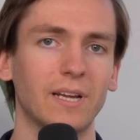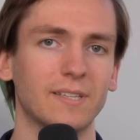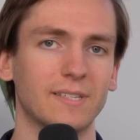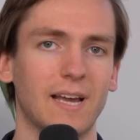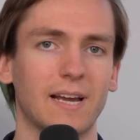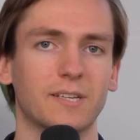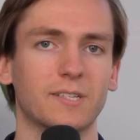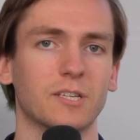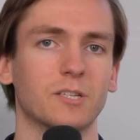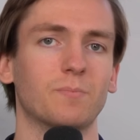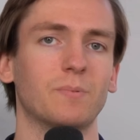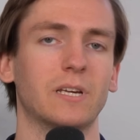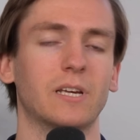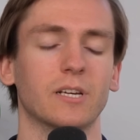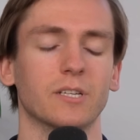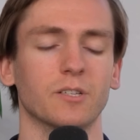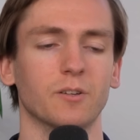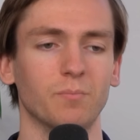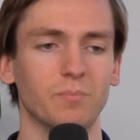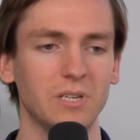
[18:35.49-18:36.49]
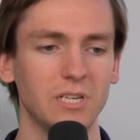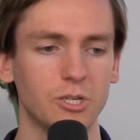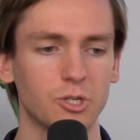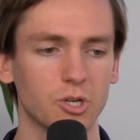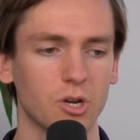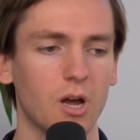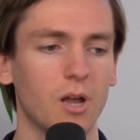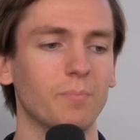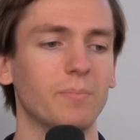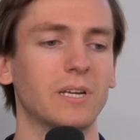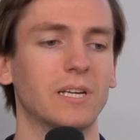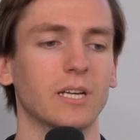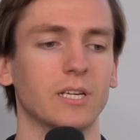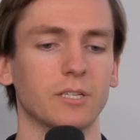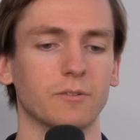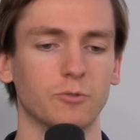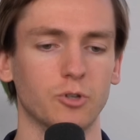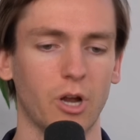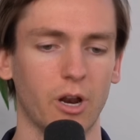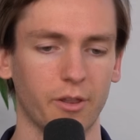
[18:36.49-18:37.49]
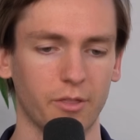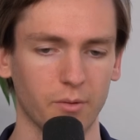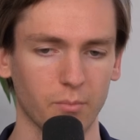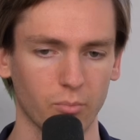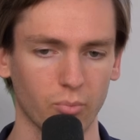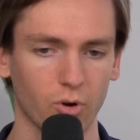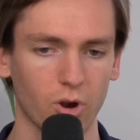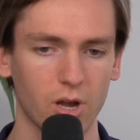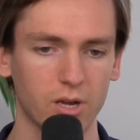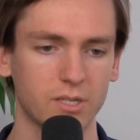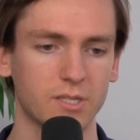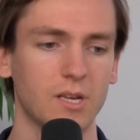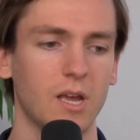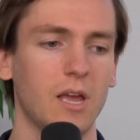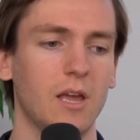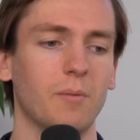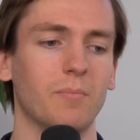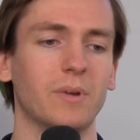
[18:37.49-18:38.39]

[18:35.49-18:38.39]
at Texas because of Bijan, because of Jonathan Brooks,